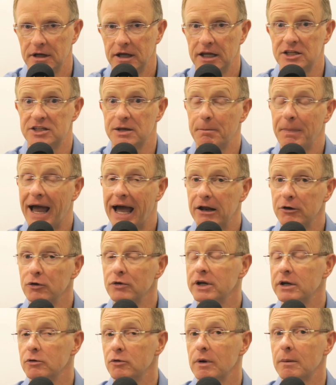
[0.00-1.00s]
It's a
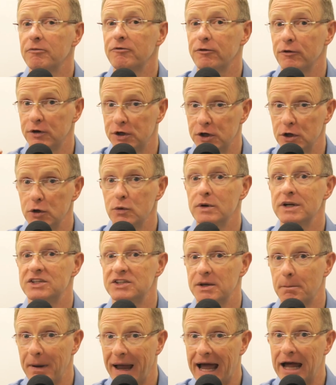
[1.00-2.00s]
pattern interrupt for you,
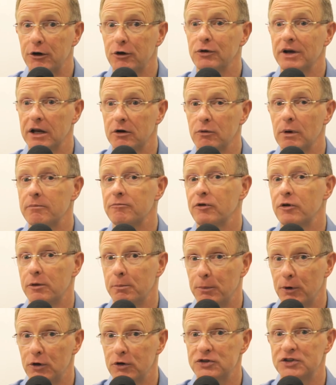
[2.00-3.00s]
it's a pattern interrupt for the
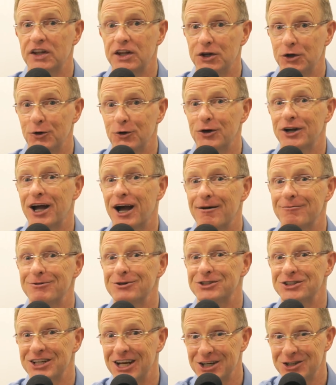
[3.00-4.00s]
person that you're in
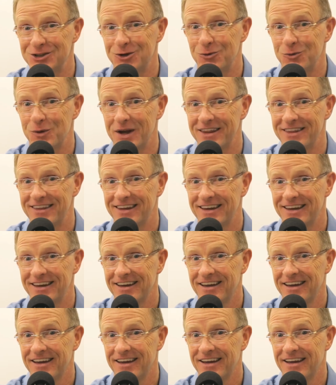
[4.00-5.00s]
conversation with.
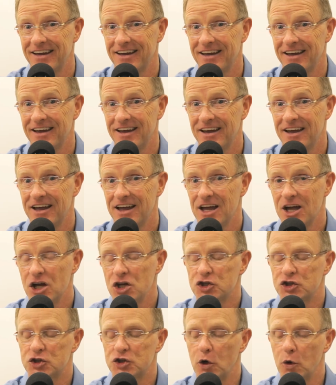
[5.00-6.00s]
Mm-hmm.
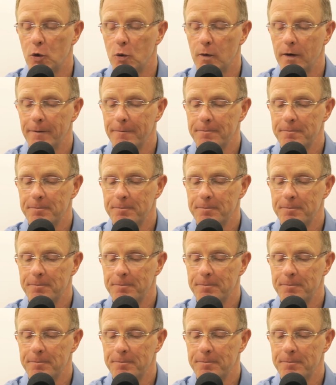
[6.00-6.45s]
So